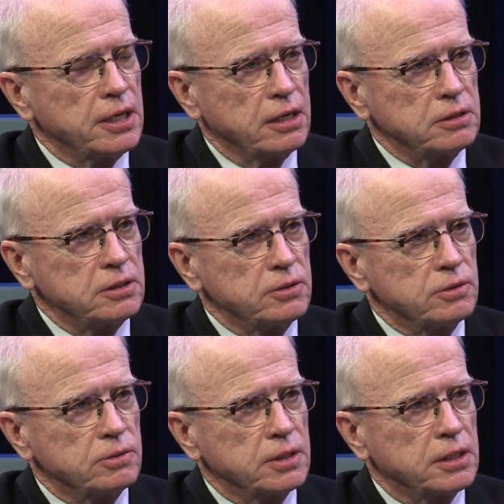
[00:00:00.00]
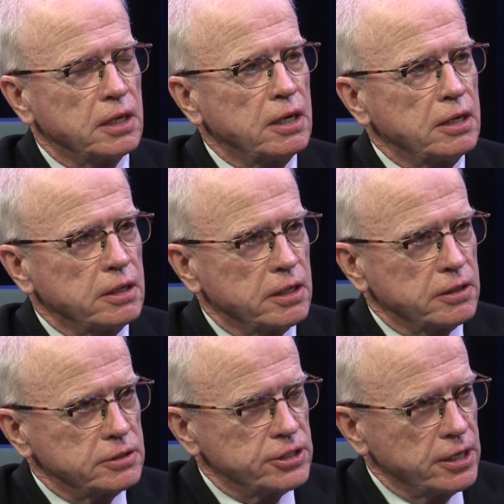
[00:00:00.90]
down to
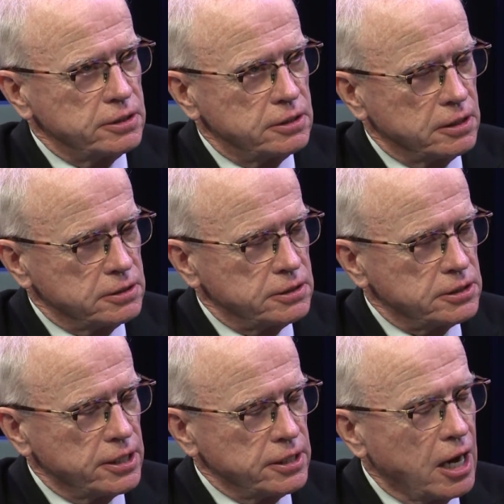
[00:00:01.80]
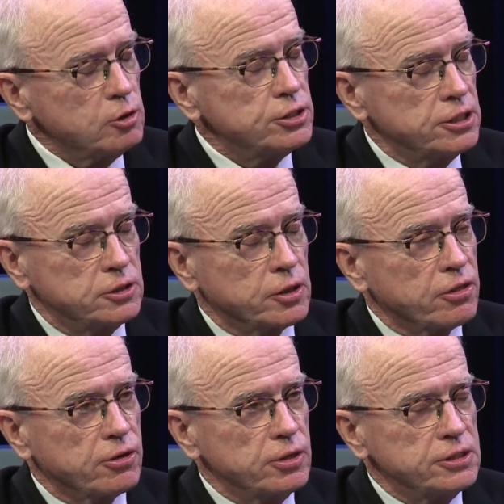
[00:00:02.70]
Senate House District
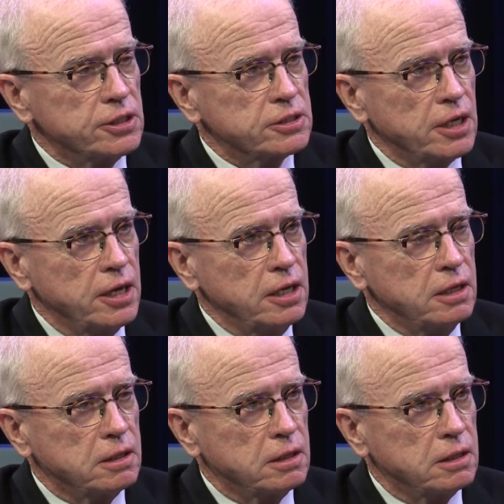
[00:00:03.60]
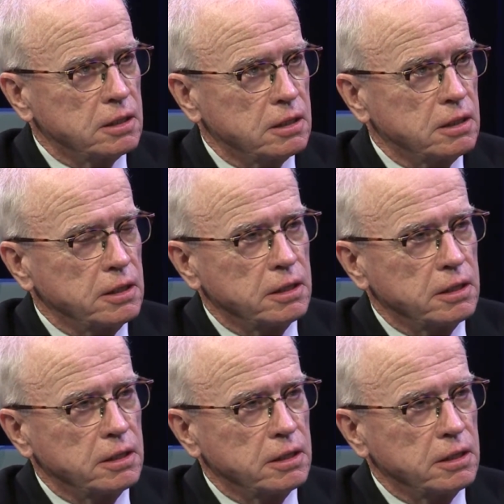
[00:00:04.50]
36A and